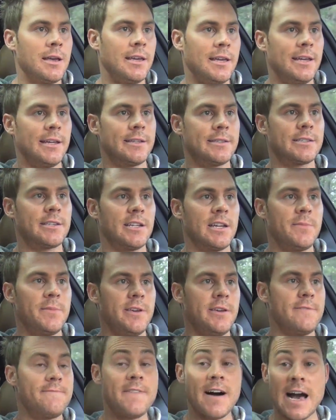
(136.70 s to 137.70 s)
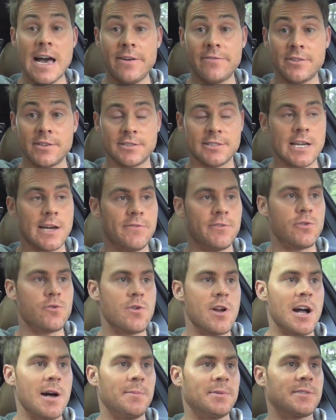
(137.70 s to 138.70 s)
it's going to be 5 to 7
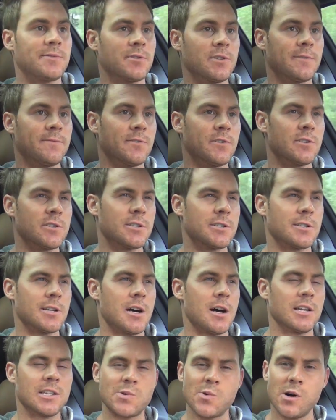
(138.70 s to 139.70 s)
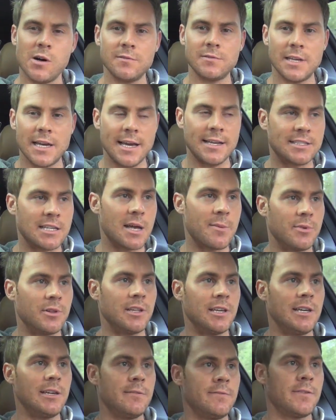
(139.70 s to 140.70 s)
reps for the first 12 days, I
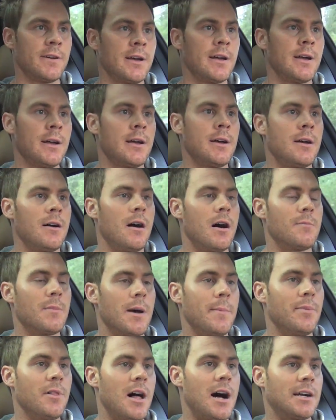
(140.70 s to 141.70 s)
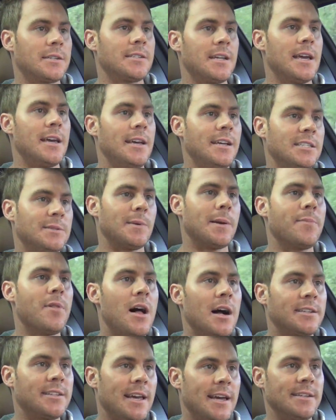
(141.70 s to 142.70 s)
believe, on my block days. My
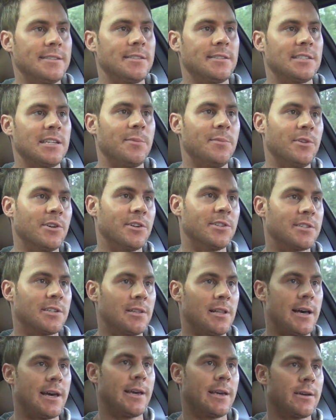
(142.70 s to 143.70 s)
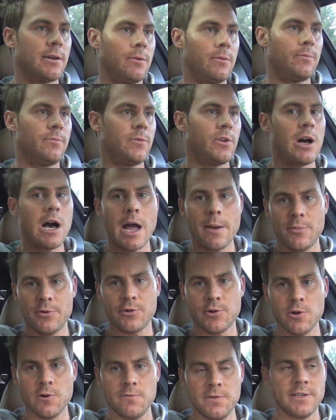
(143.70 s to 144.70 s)
block days is similar to like a
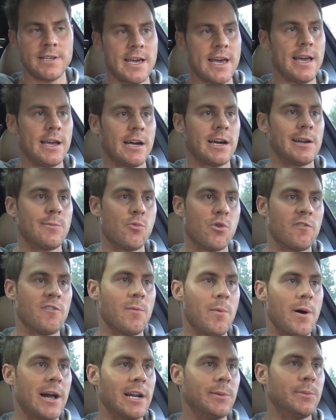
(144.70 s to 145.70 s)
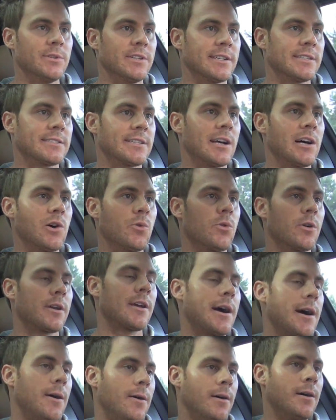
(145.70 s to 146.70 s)
hypertrophy day, kind of more of a bodybuilding style
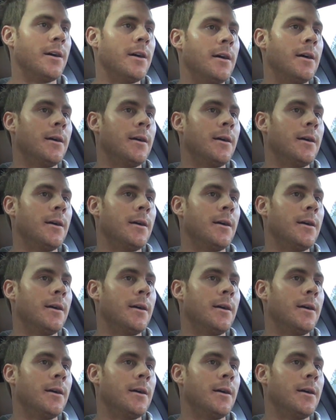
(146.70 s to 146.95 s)
workout.